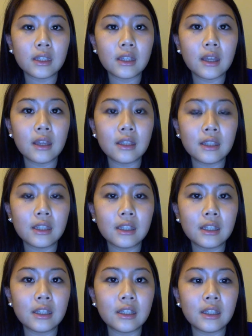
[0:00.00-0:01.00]

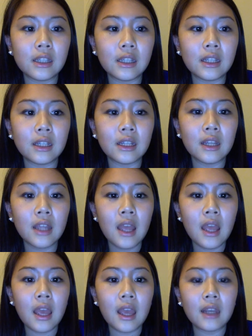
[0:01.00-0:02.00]
assistance needed
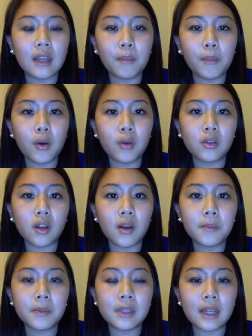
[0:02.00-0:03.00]
and the
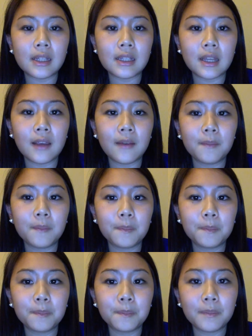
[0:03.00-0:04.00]
post-op stay time.
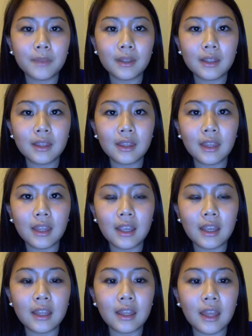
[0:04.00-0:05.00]

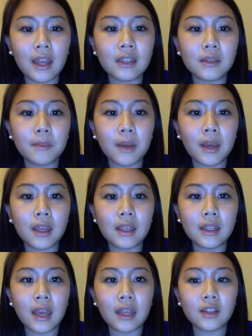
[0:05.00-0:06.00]
And that is my
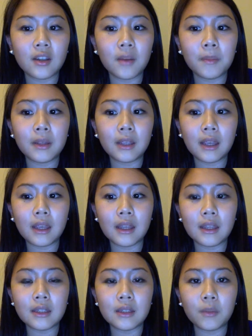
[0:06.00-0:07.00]
cat topic
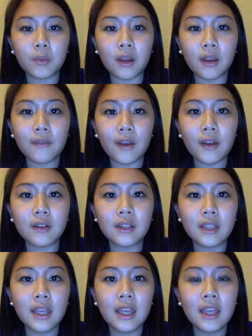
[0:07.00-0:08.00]
and what I found.
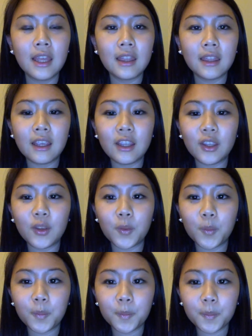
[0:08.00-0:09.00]
Thank you.